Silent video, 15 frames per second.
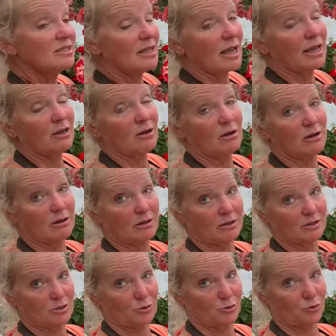I call
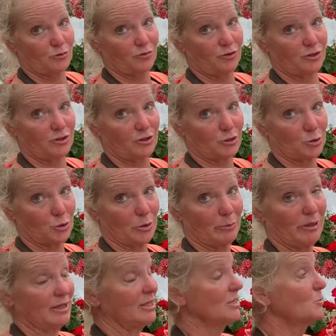severe
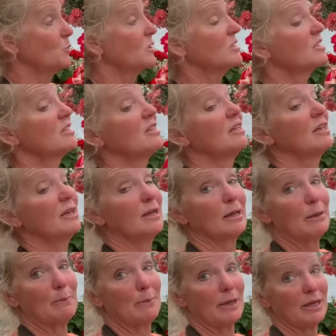trimming. This one's gonna get
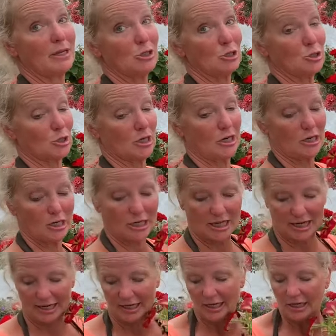a major
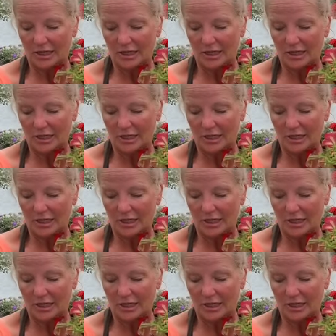haircut.